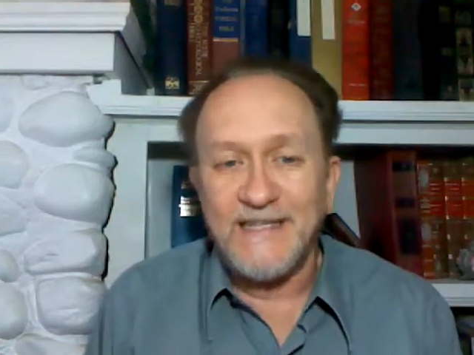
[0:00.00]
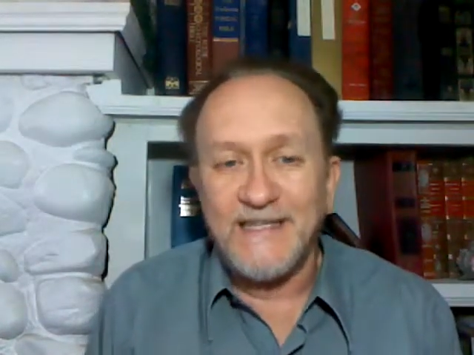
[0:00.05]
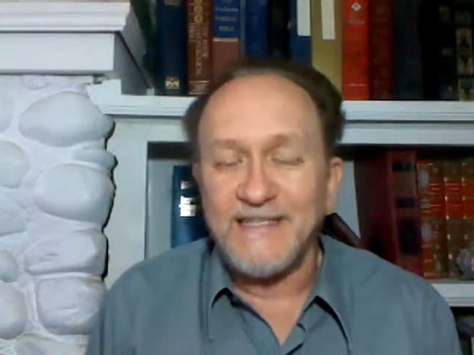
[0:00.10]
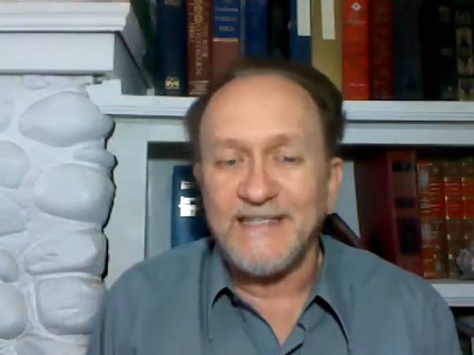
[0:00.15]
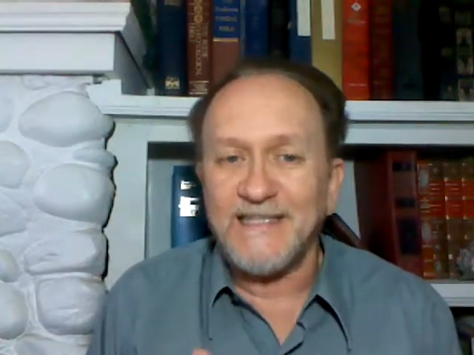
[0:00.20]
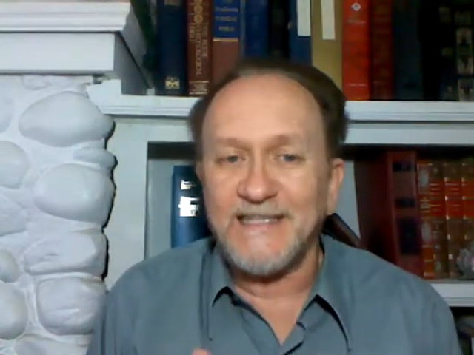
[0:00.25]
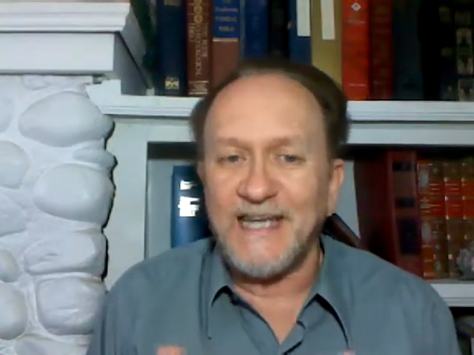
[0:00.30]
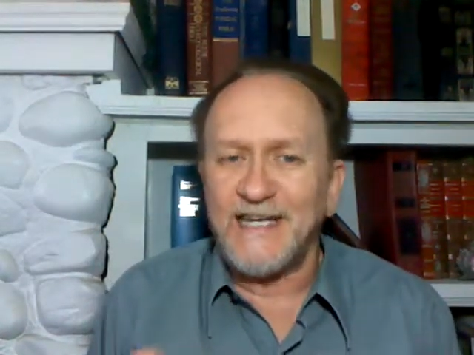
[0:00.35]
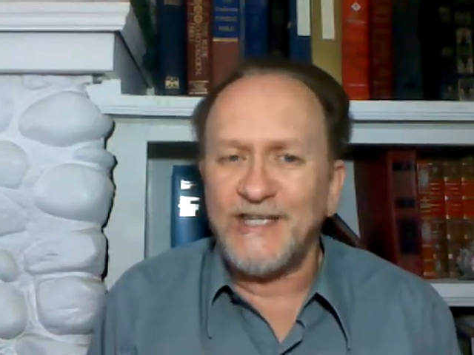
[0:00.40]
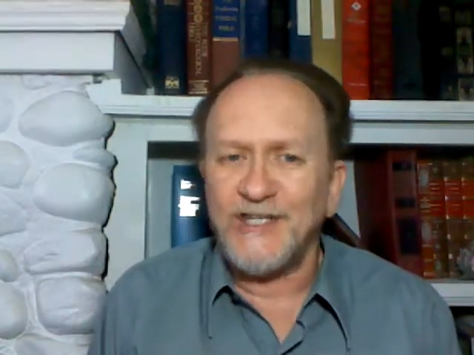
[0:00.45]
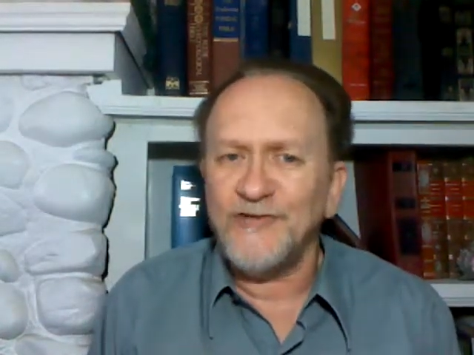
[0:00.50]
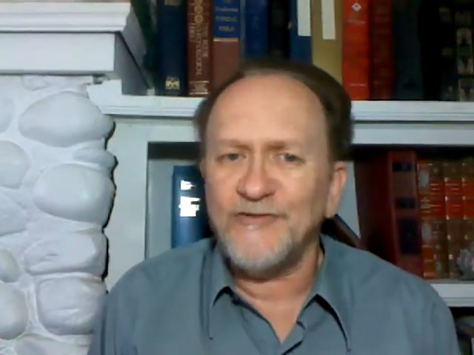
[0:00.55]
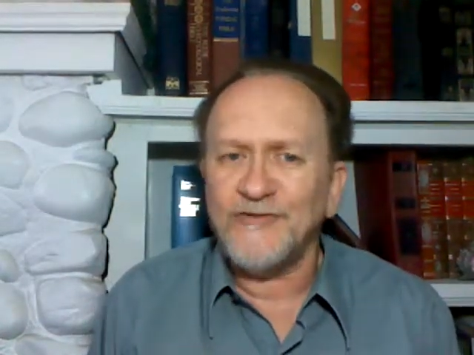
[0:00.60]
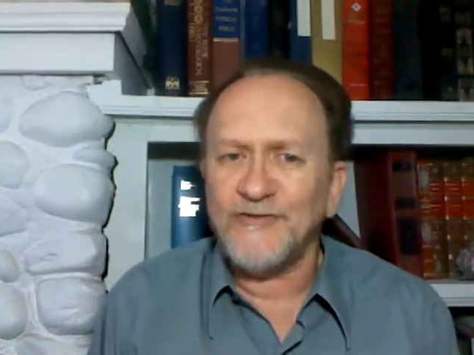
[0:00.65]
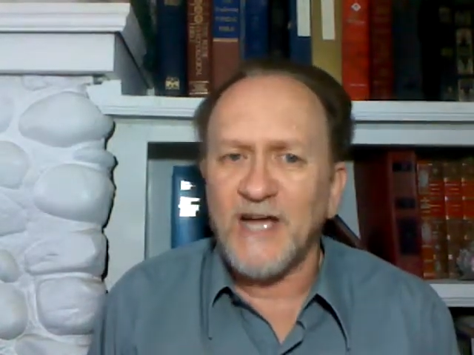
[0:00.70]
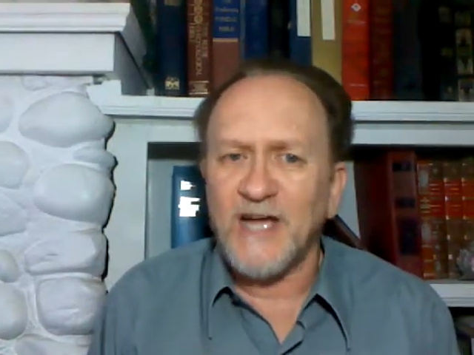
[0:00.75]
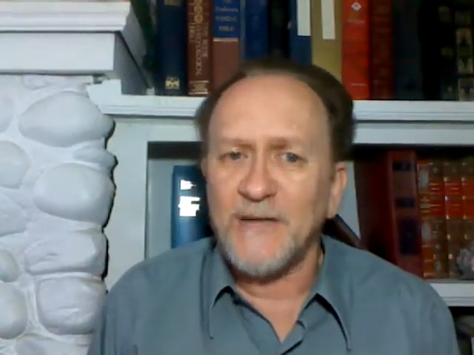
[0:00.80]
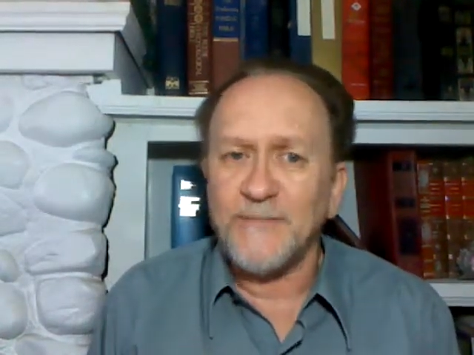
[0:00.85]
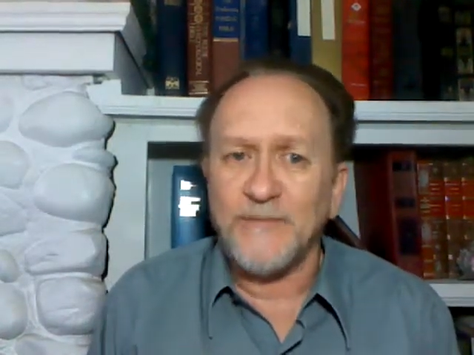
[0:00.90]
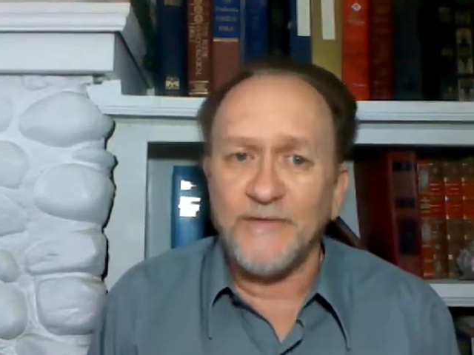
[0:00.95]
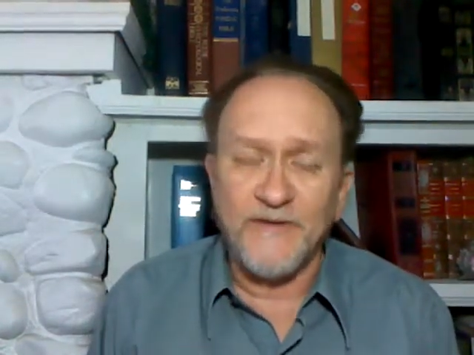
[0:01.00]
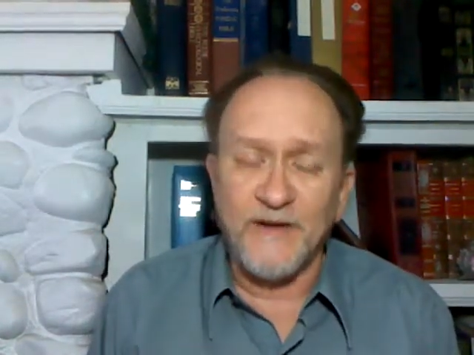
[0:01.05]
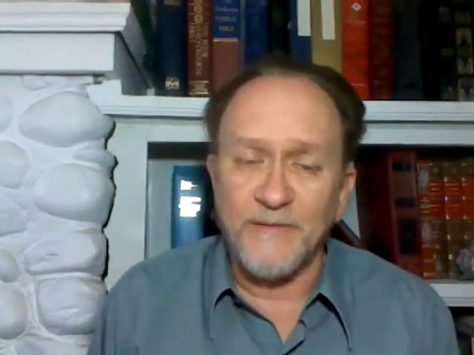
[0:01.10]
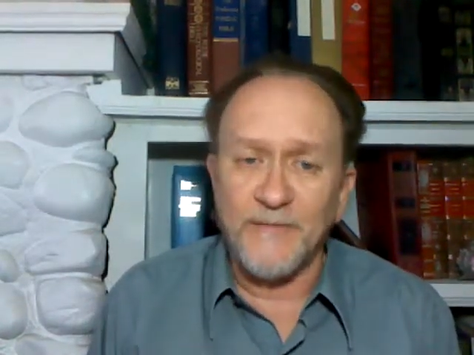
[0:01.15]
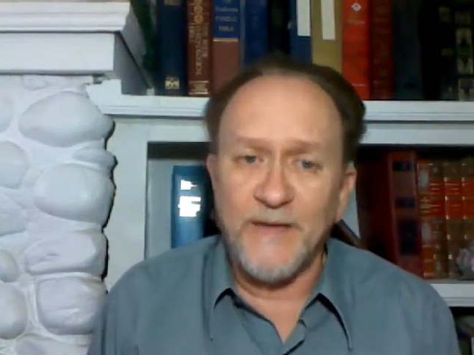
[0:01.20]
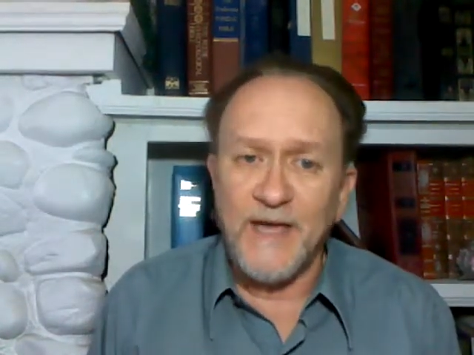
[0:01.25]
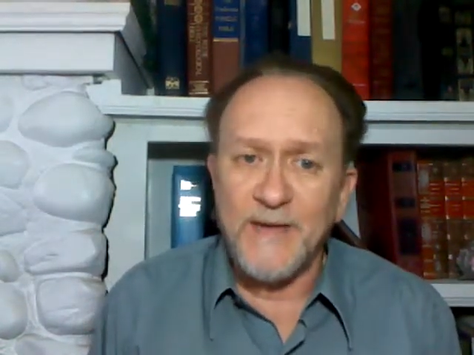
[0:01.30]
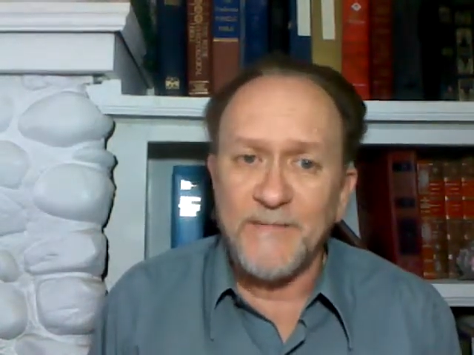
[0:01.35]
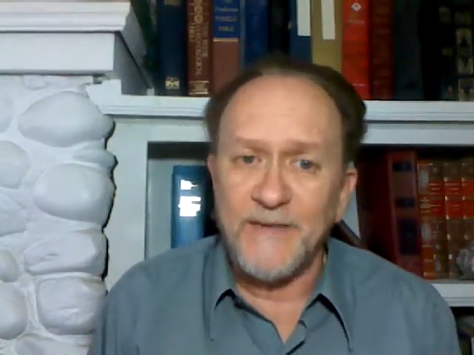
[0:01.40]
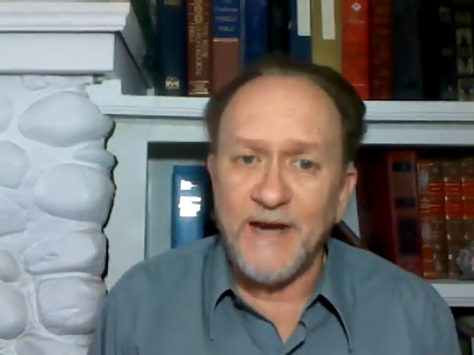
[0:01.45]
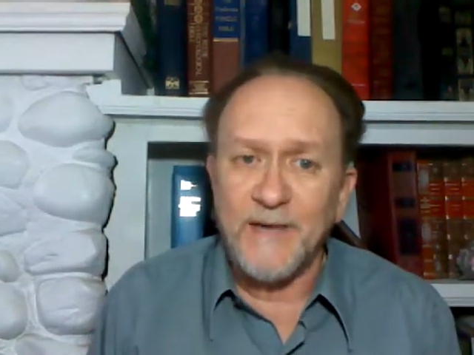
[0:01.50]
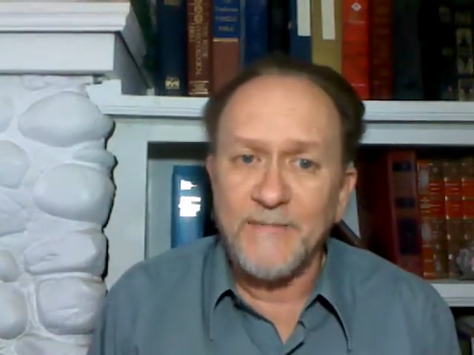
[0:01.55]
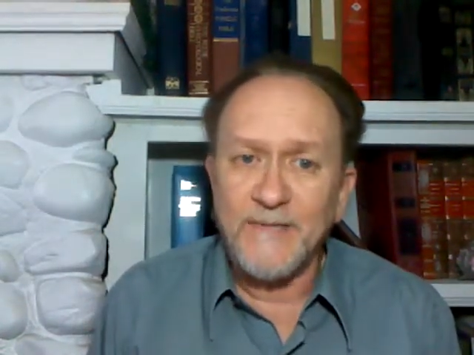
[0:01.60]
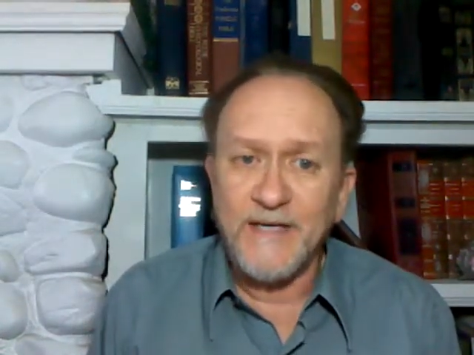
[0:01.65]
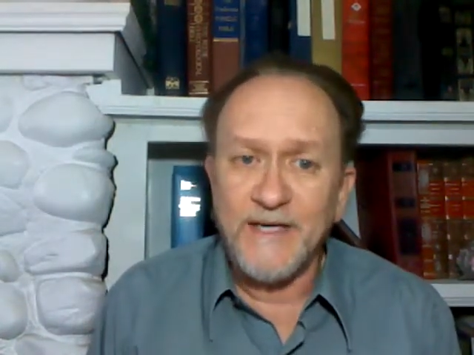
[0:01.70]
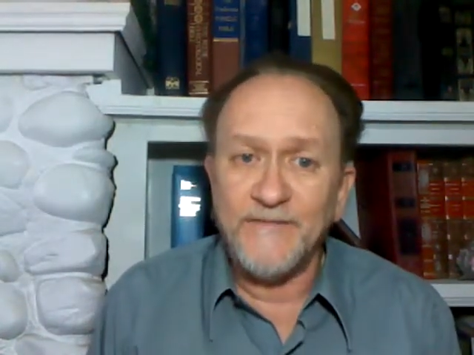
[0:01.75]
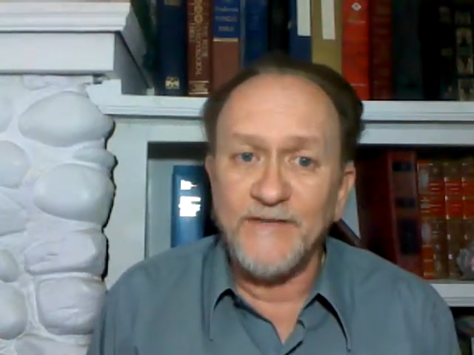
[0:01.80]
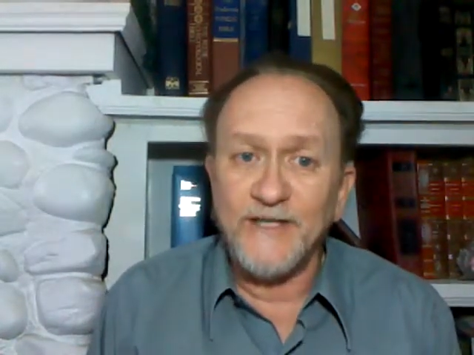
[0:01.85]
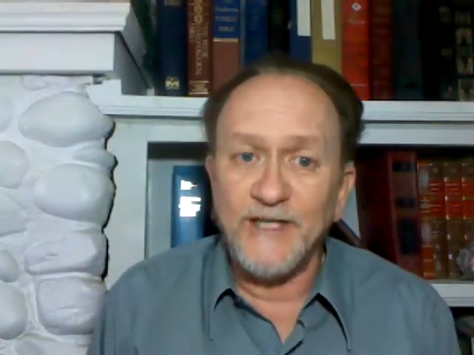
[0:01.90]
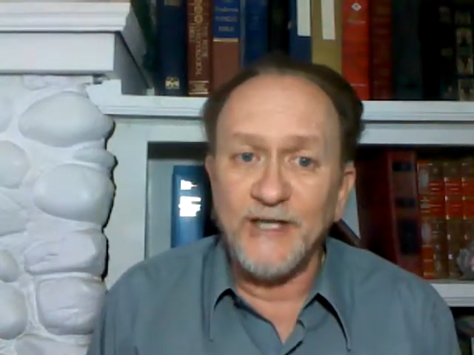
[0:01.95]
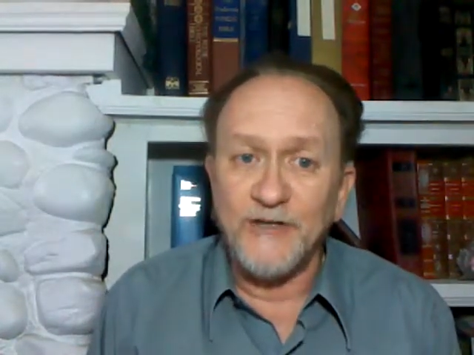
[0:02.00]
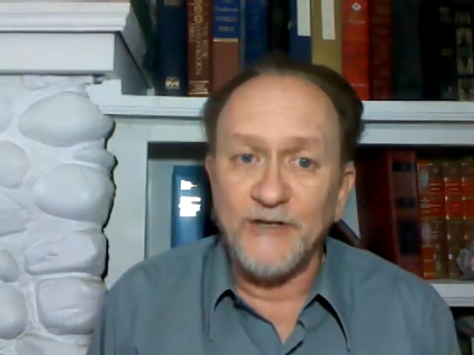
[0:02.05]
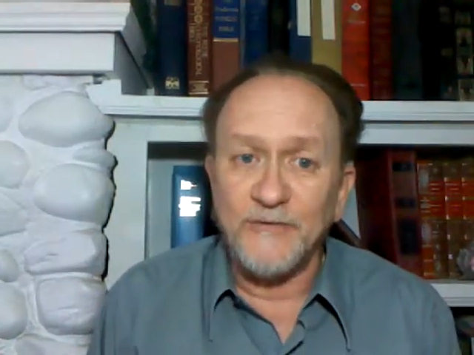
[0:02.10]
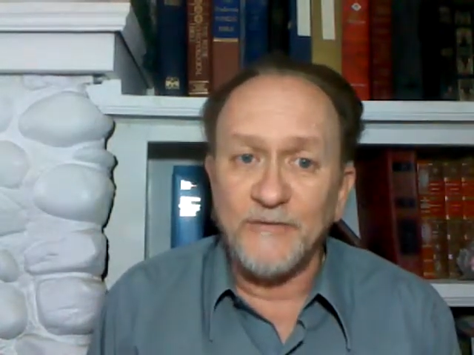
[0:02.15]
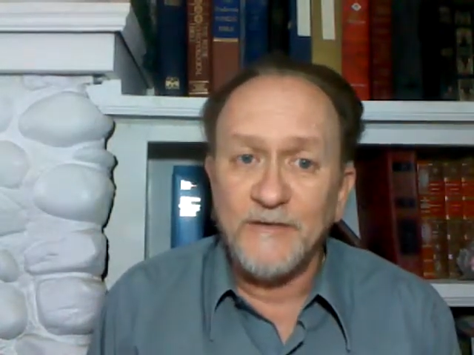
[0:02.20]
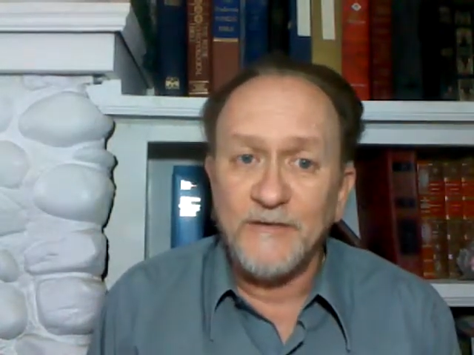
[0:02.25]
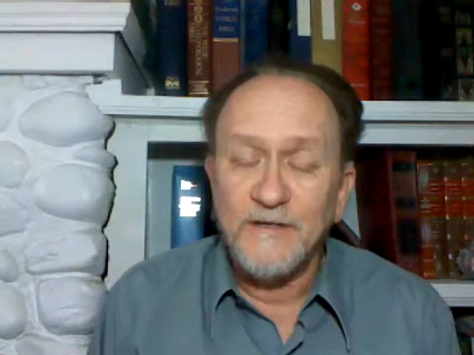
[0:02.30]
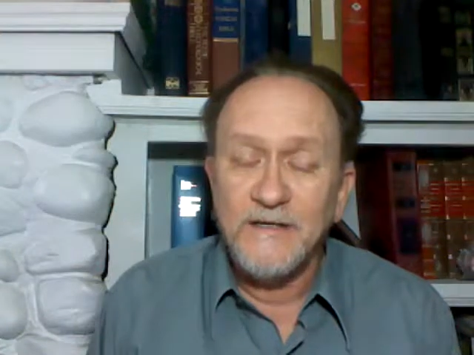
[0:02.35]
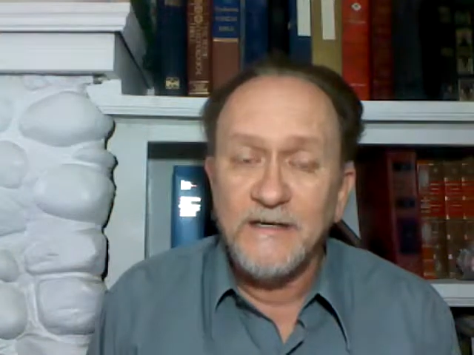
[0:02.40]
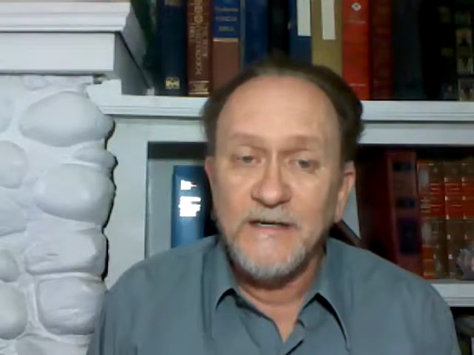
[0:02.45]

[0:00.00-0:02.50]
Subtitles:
this is a new type of commandment I'm giving you.